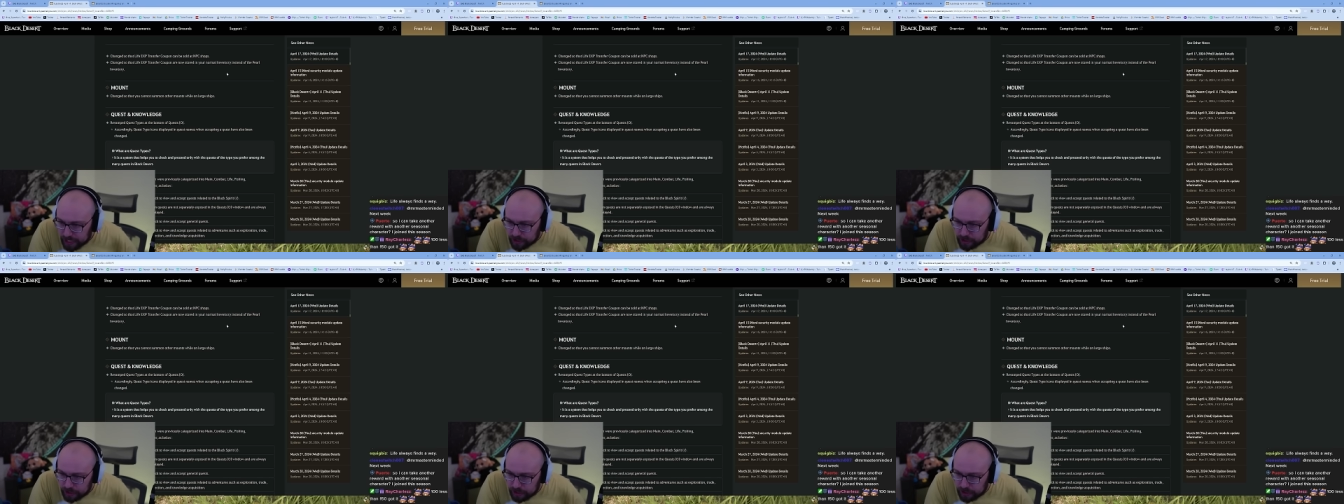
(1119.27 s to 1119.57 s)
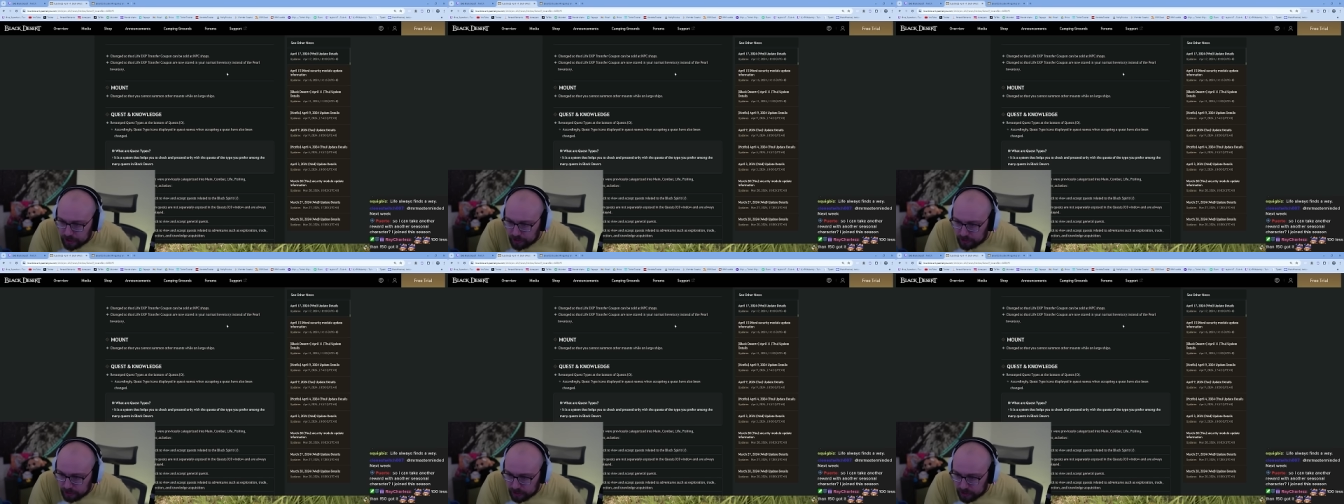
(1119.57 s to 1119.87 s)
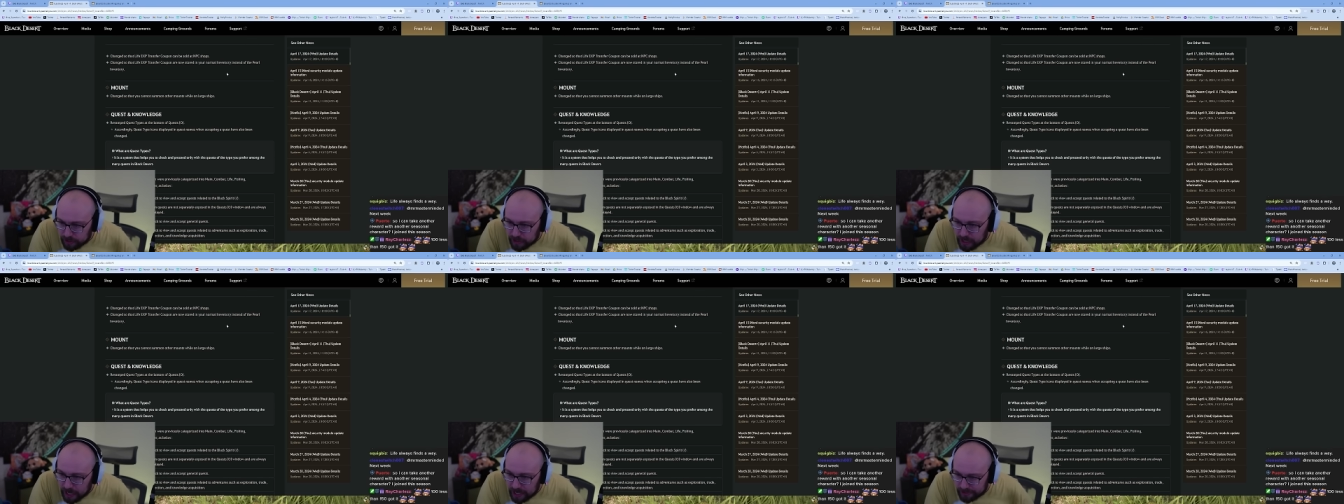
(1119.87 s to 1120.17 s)
that you
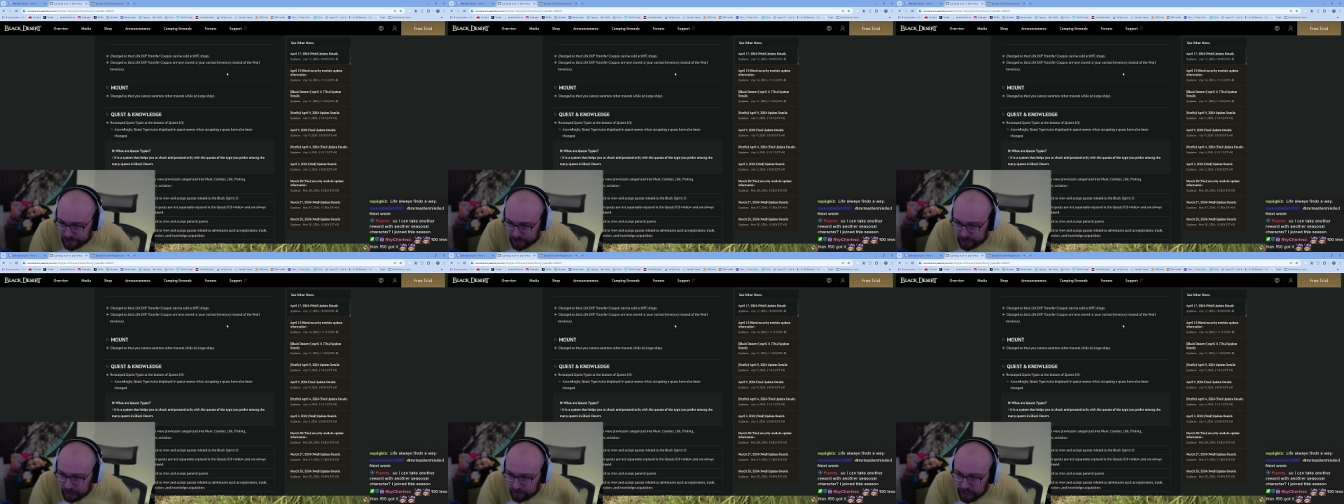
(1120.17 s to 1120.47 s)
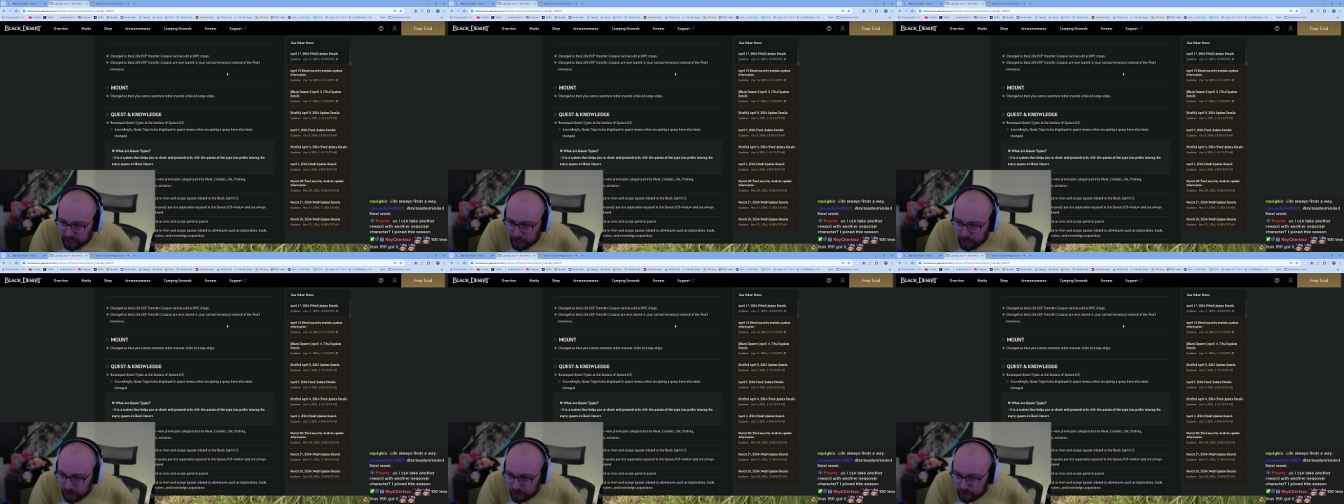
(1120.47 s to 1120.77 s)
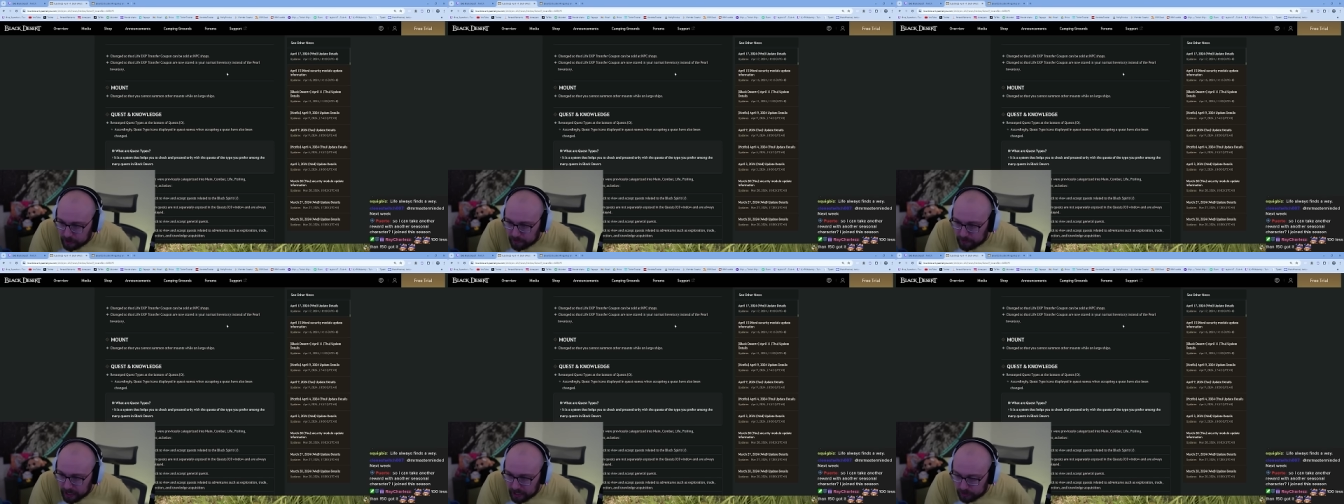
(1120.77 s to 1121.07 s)
cannot summon
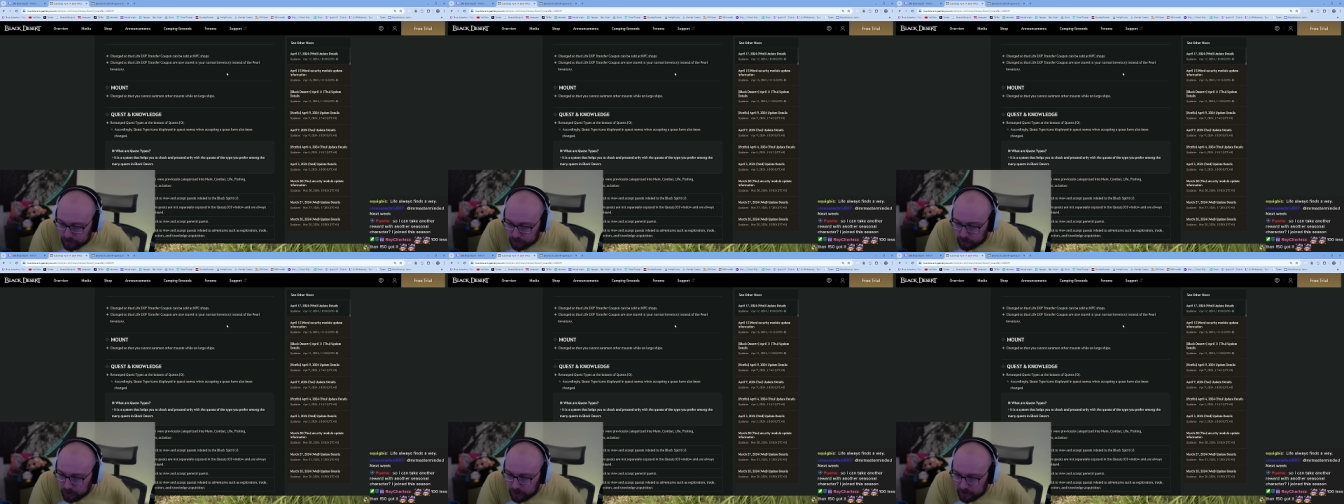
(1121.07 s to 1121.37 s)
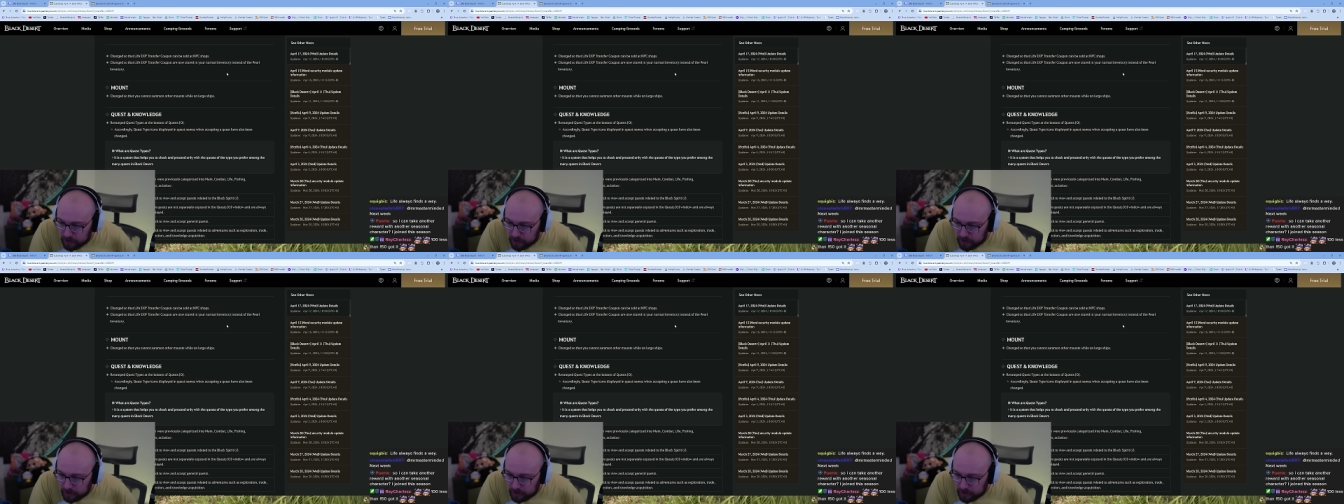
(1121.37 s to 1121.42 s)
other mounts while on